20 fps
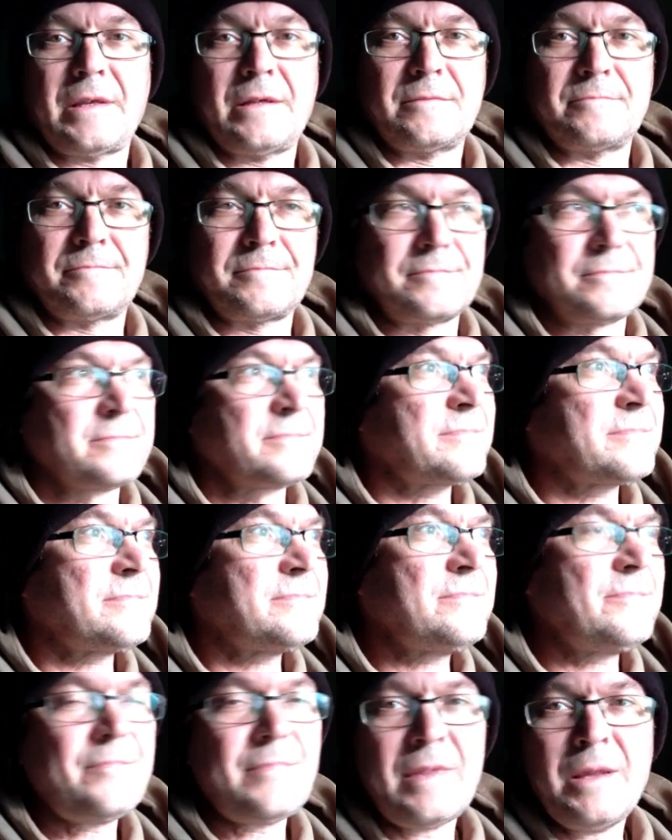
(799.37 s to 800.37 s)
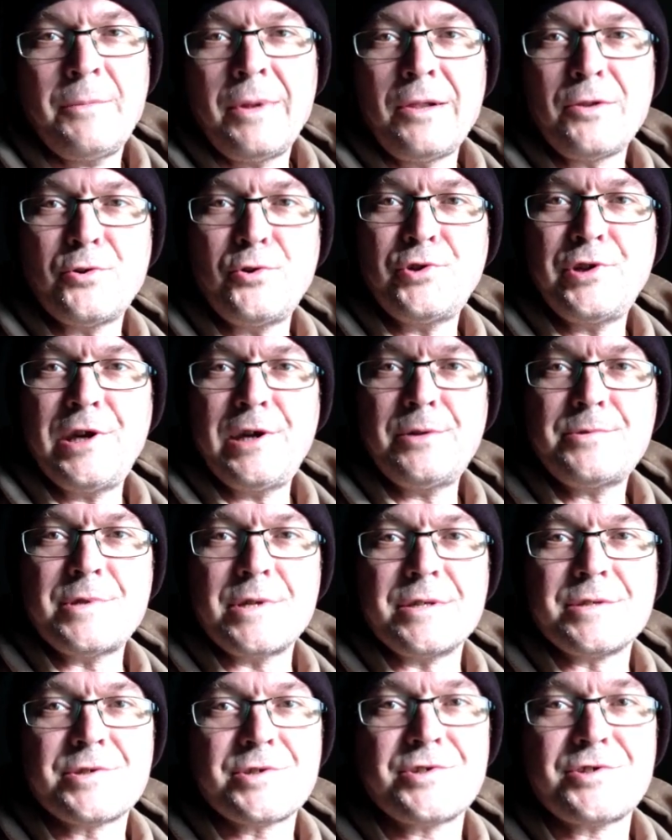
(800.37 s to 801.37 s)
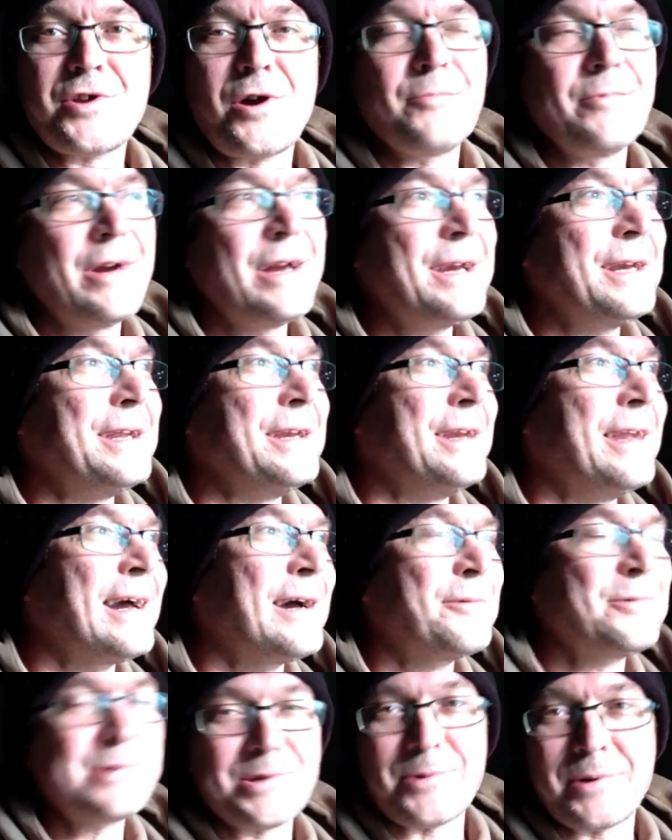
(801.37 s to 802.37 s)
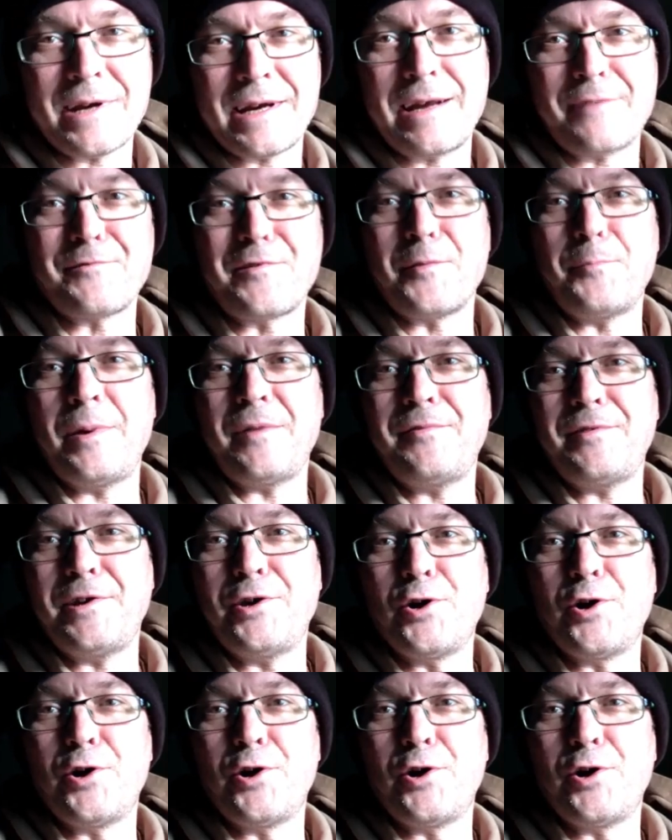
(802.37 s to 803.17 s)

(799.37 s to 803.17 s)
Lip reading: Well, good news, it's stopped raining now, so I can have the bivvy door open again.